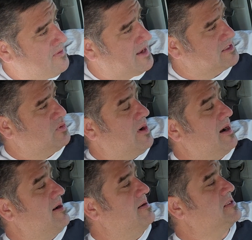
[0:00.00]
That's
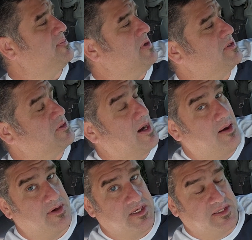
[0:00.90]
why
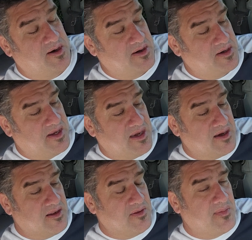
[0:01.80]
spirituality is starting to get
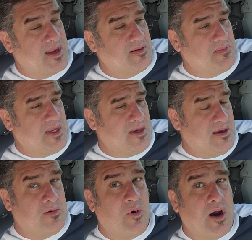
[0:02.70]
into the main
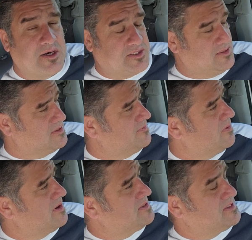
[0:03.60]
media. Watch, look
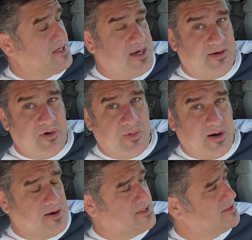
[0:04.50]
for it, see it
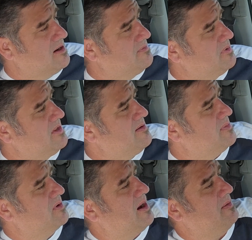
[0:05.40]
everywhere. It's
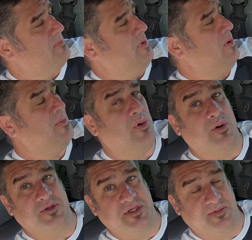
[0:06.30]
unbelievable. On
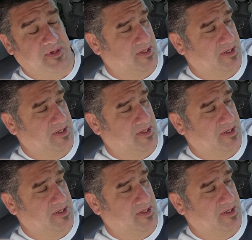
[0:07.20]
billboards even.